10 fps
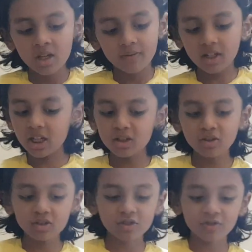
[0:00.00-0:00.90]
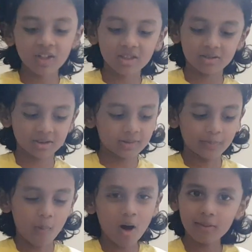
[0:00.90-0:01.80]
we can use for
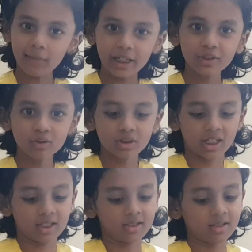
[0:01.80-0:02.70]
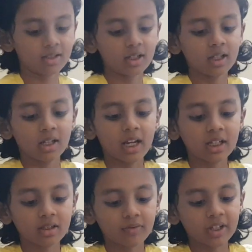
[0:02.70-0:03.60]
small minute things,
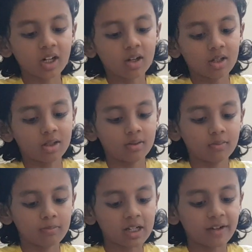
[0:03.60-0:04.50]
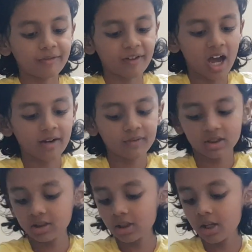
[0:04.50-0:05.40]
like we can make a fan
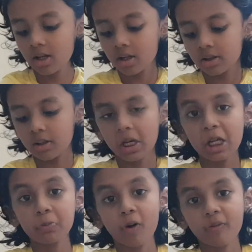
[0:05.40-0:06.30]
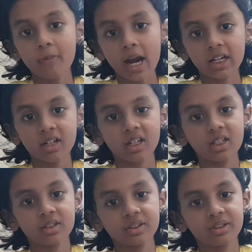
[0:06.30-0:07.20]
with the help of
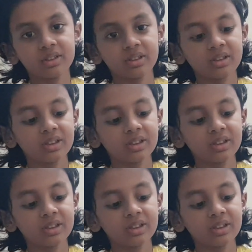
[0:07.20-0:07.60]
batteries.